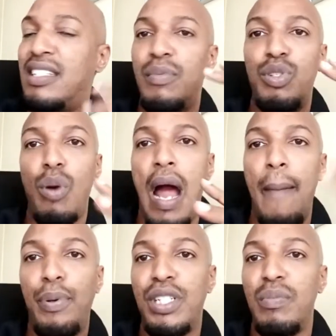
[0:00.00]

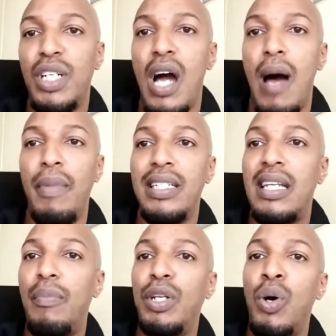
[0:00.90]
Subscribe, put some comments,
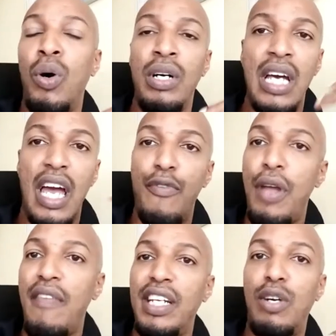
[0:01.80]
let me know if
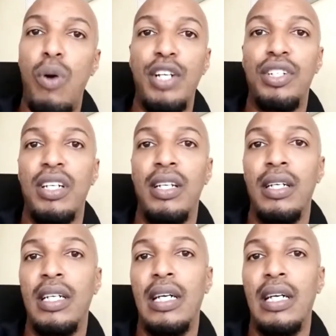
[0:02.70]
you have any questions.